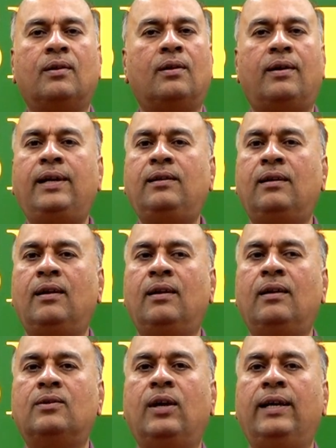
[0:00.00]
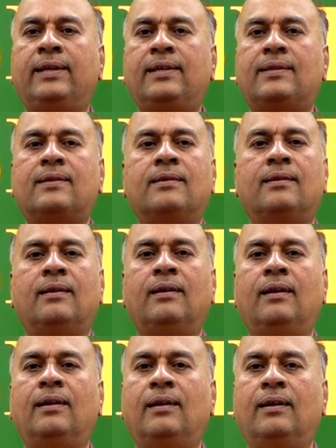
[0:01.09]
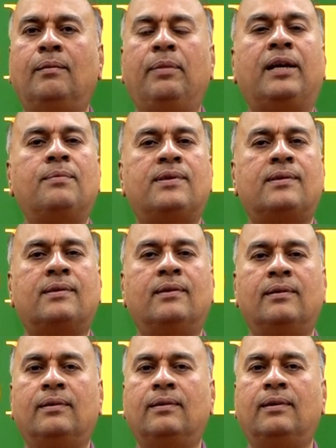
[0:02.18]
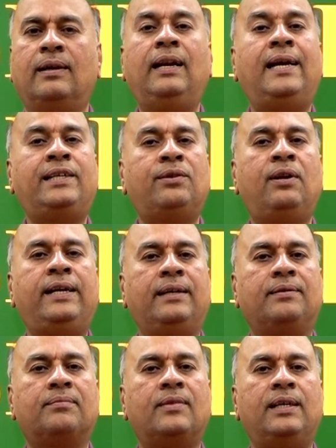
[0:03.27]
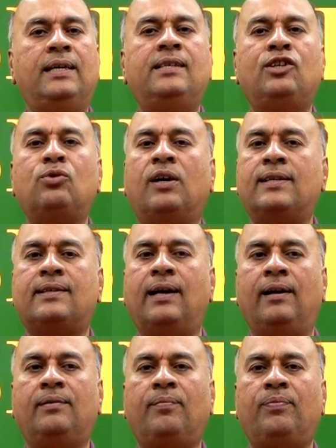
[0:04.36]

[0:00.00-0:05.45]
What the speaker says: right? So ethics becomes relatively easy to understand